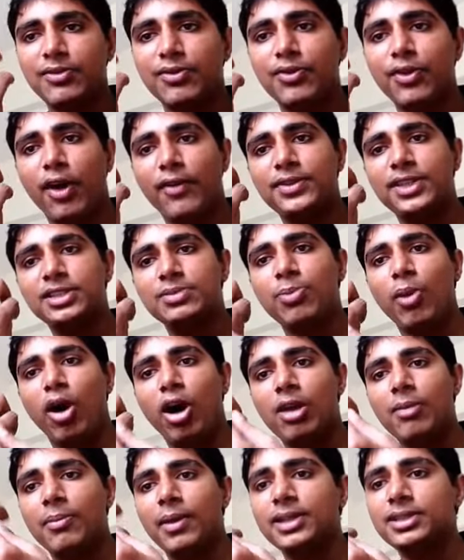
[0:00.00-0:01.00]
of the
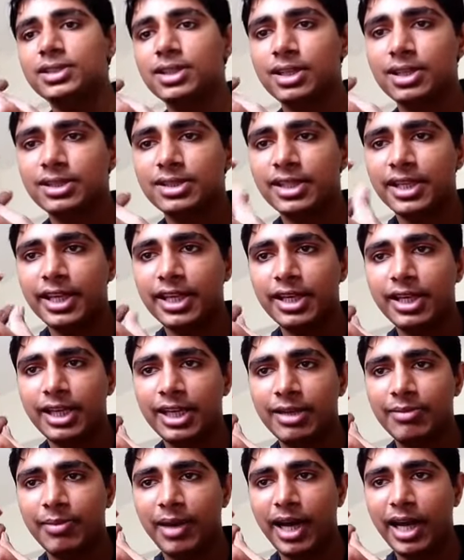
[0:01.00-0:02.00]
small muscles
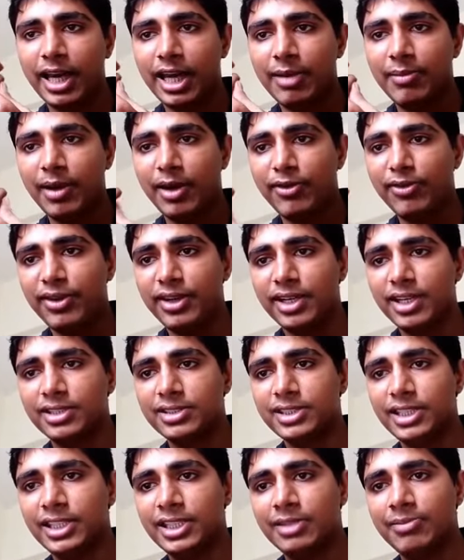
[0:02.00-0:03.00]
in my fingers
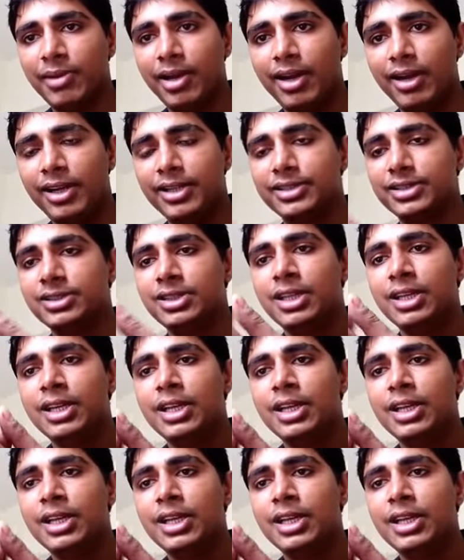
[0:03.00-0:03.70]
and in my wrist.